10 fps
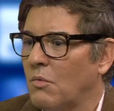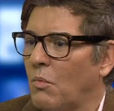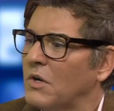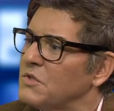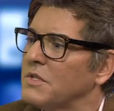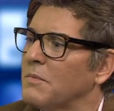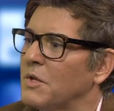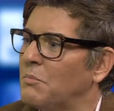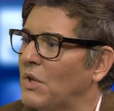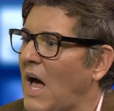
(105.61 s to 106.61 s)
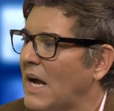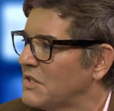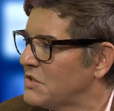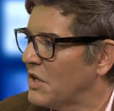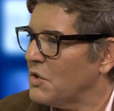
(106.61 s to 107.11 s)
What are some of the
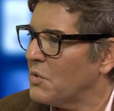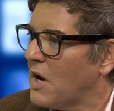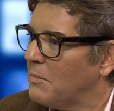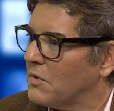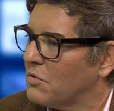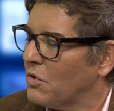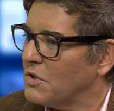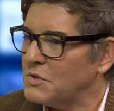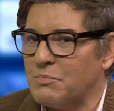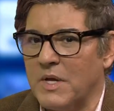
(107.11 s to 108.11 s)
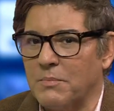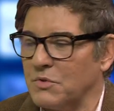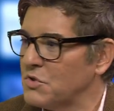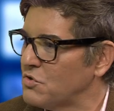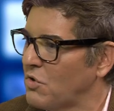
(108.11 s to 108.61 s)
blocks that you come across
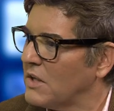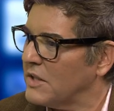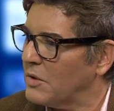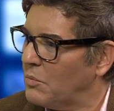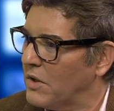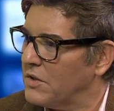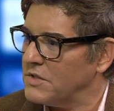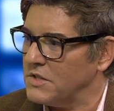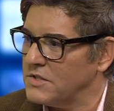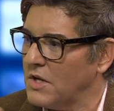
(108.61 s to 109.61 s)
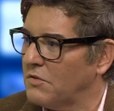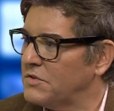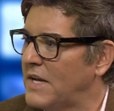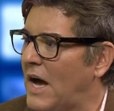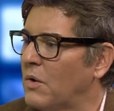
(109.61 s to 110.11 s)
people struggling with? Is it
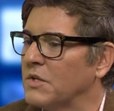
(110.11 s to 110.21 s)
self-doubt?